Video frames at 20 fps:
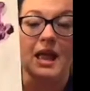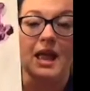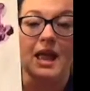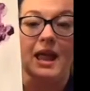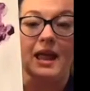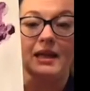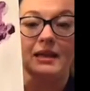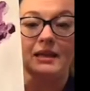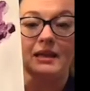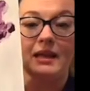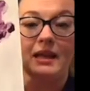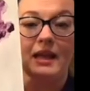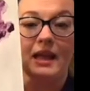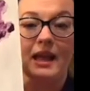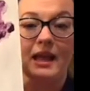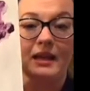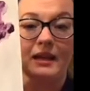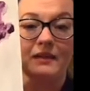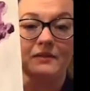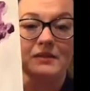And
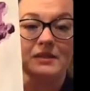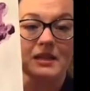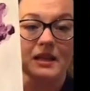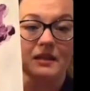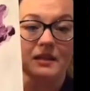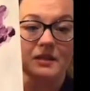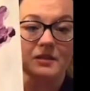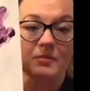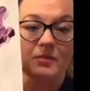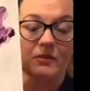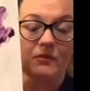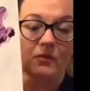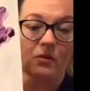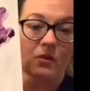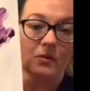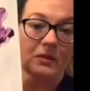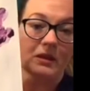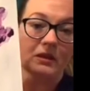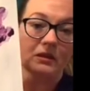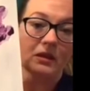again, I've said this
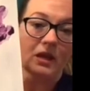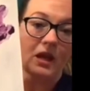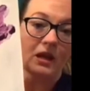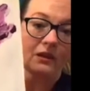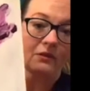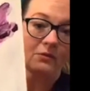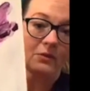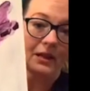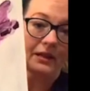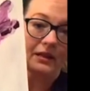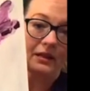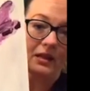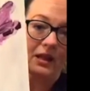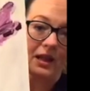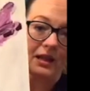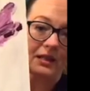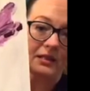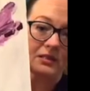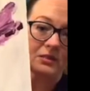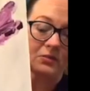before, but a lot of my
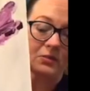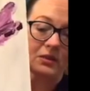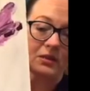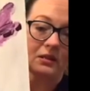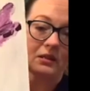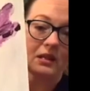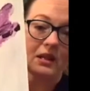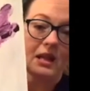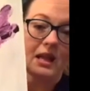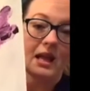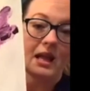clients will